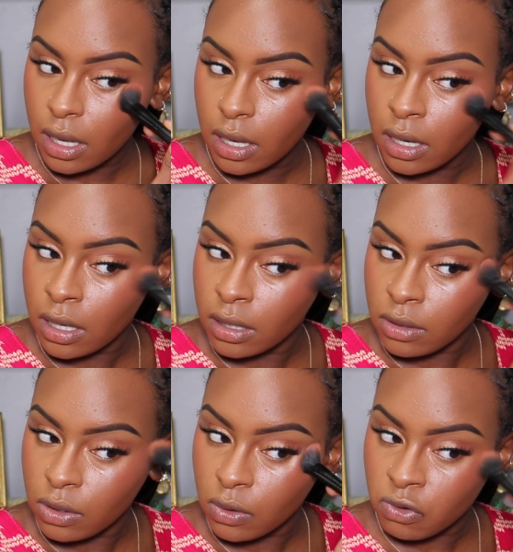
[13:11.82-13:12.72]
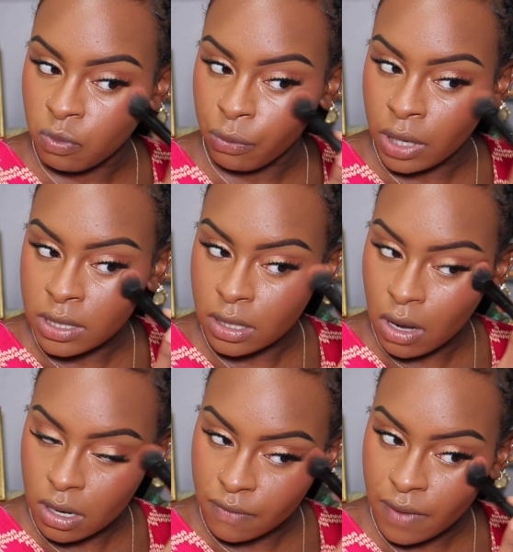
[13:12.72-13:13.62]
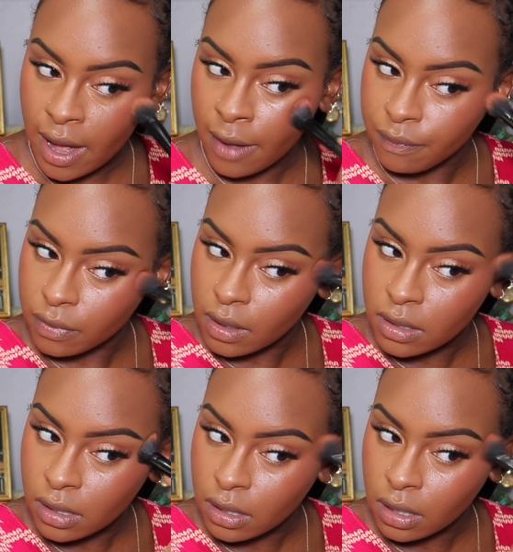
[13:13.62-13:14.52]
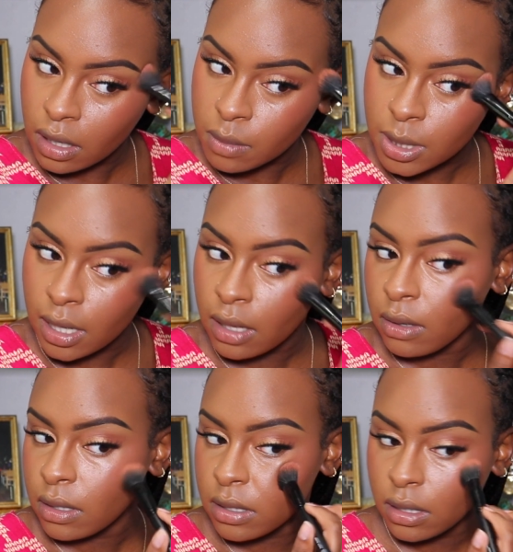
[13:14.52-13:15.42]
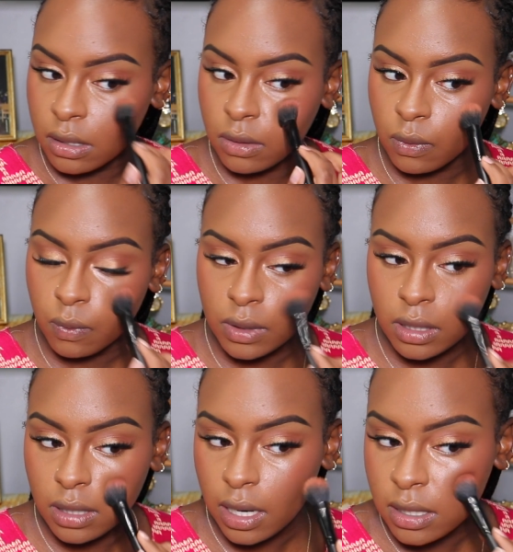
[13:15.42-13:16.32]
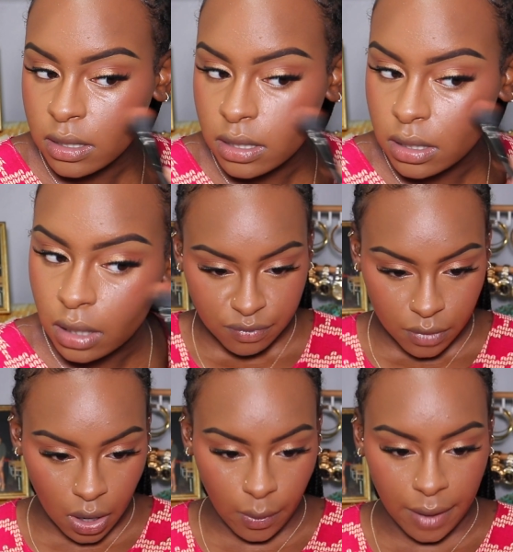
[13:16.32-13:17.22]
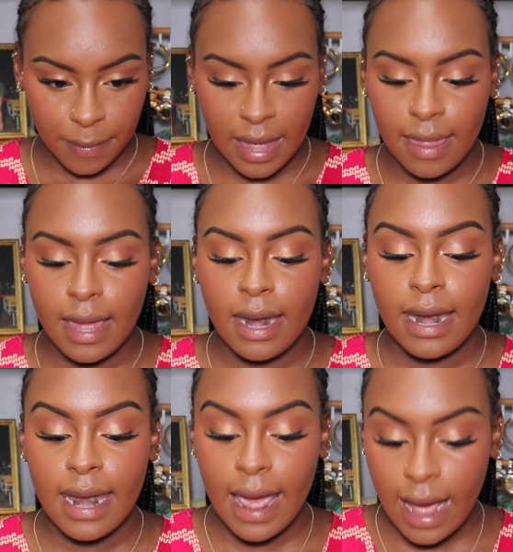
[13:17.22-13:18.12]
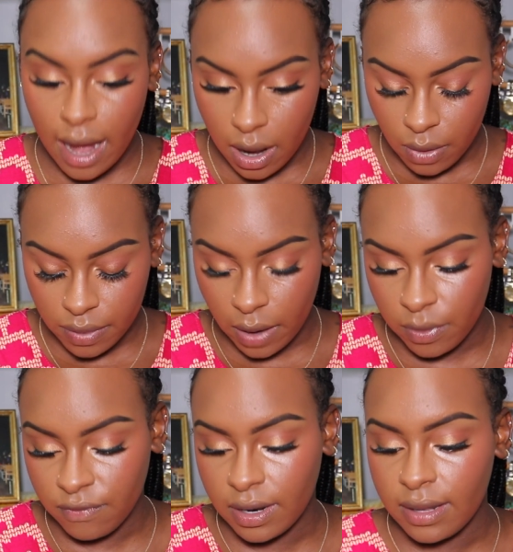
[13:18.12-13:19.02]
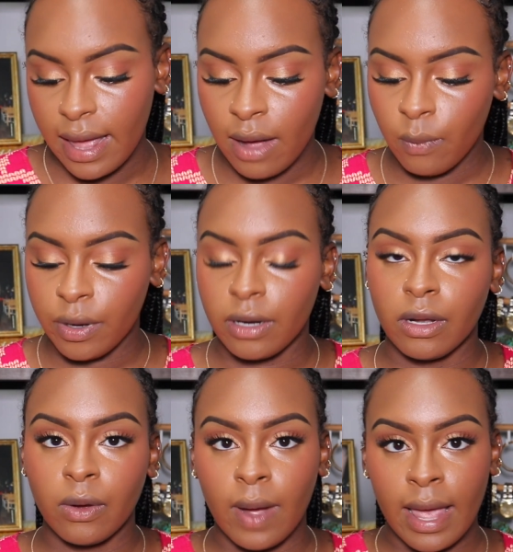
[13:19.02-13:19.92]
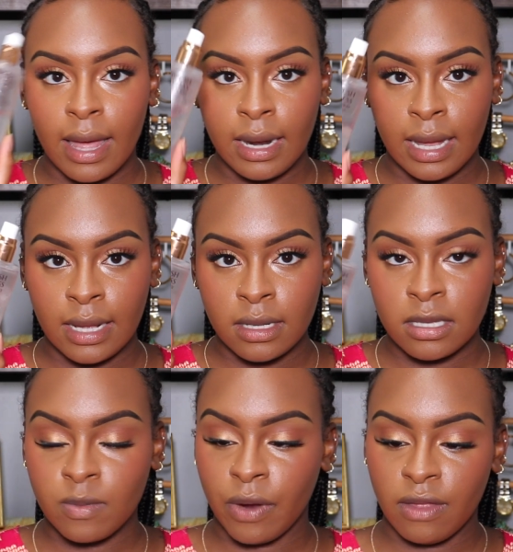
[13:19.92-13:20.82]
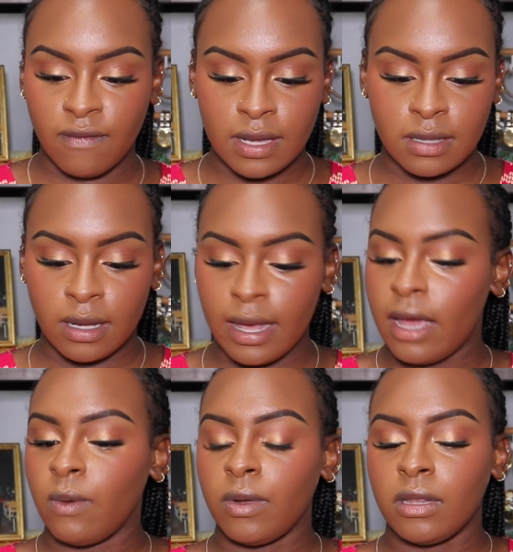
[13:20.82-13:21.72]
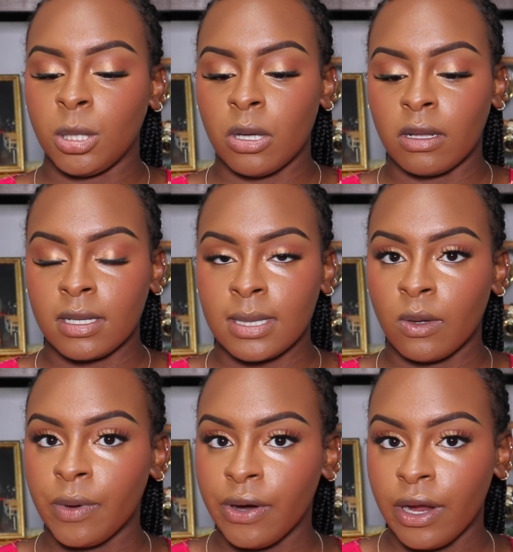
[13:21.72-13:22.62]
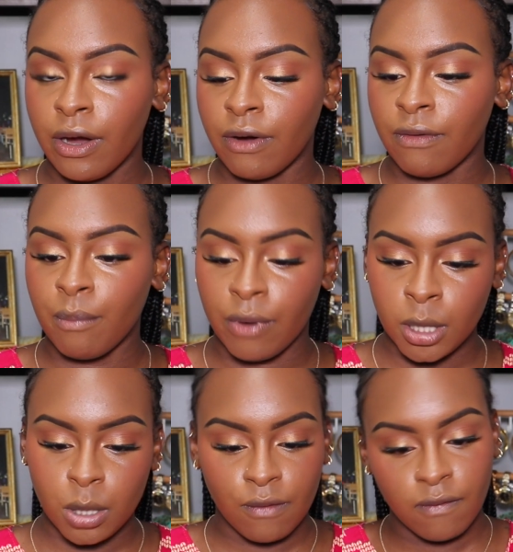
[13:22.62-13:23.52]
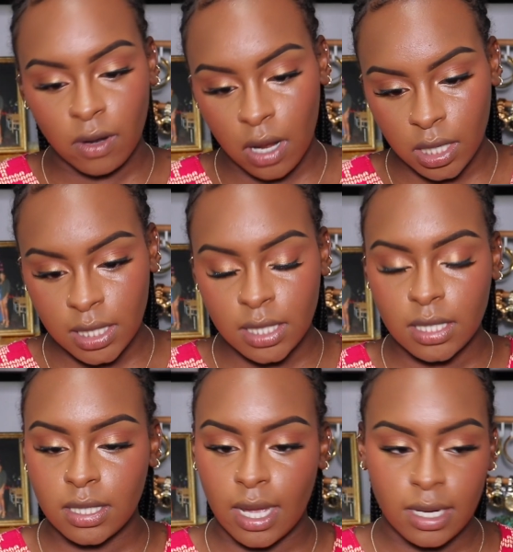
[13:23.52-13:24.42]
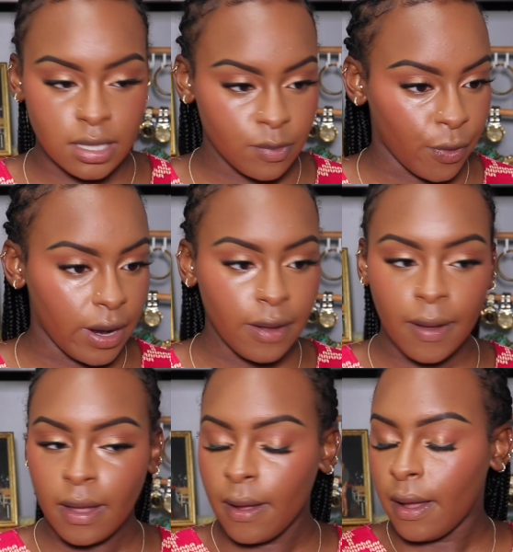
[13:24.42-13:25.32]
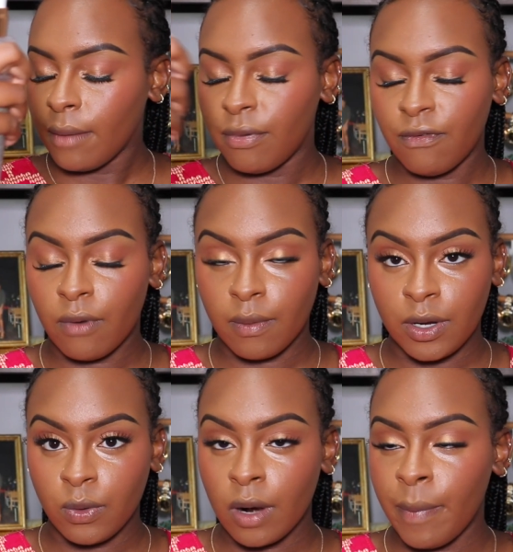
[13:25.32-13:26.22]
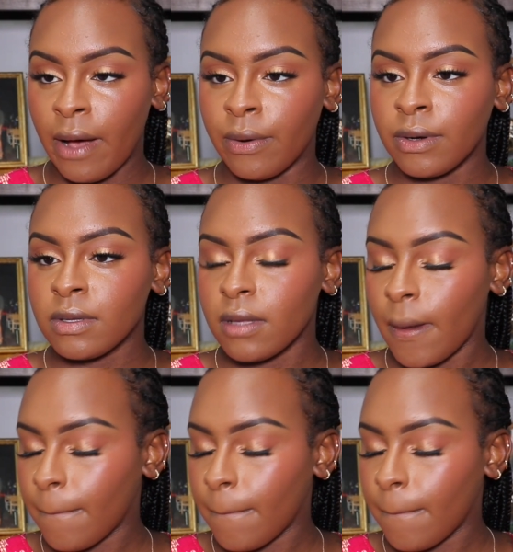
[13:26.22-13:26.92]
and, you know, sprays and all of that, it's gonna come together and it's gonna look really nice. Okay, and then now that we've done that, we're gonna go ahead and spray the face again with the Charlotte Tilbury Airbrush Flawless Setting Spray before we do our powders.